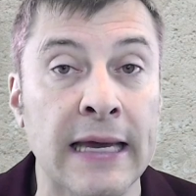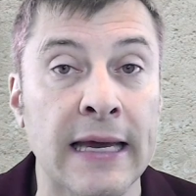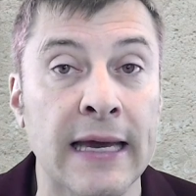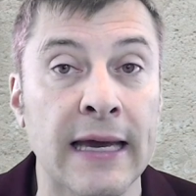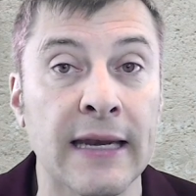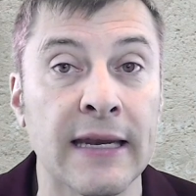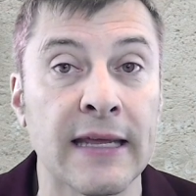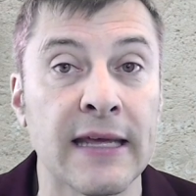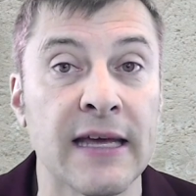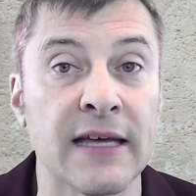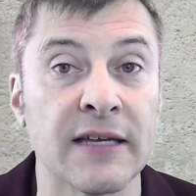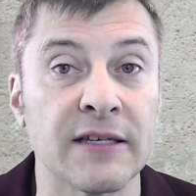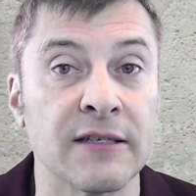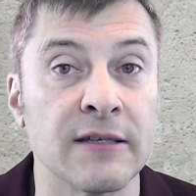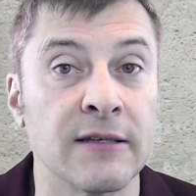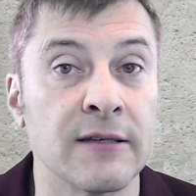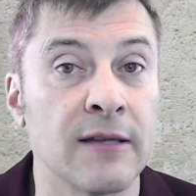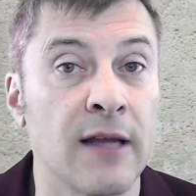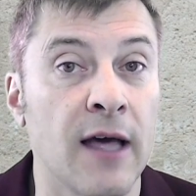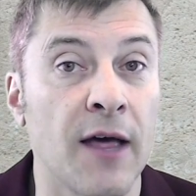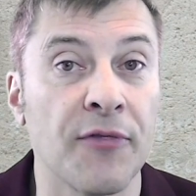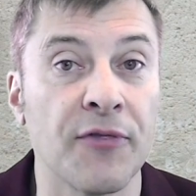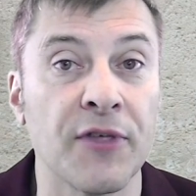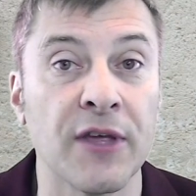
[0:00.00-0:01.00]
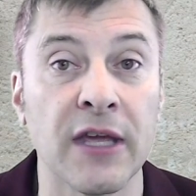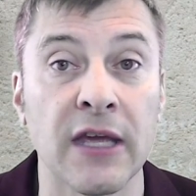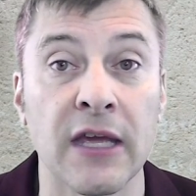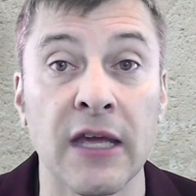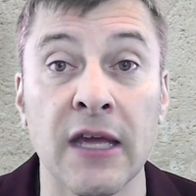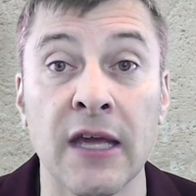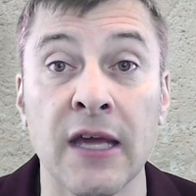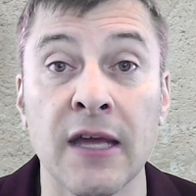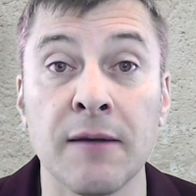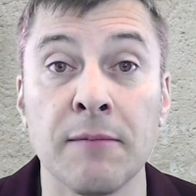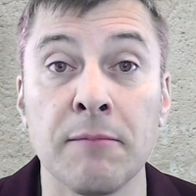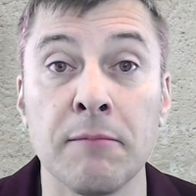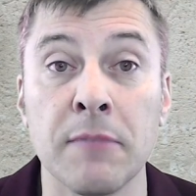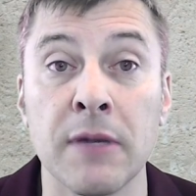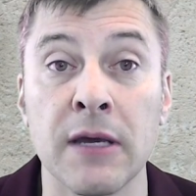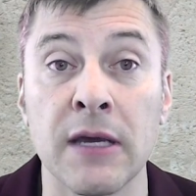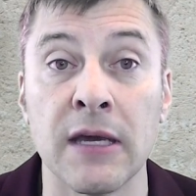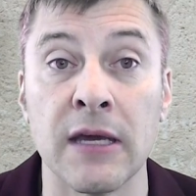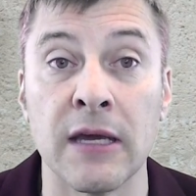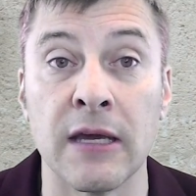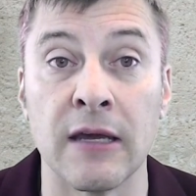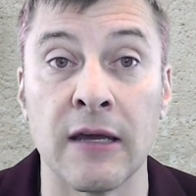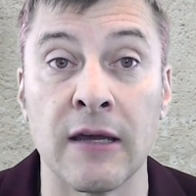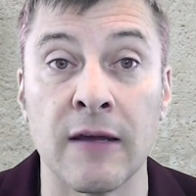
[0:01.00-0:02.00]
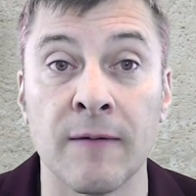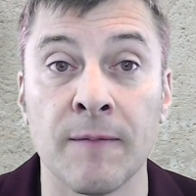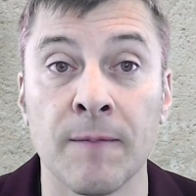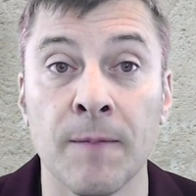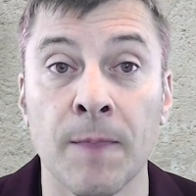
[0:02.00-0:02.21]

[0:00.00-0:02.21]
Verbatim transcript: and he has nothing in me.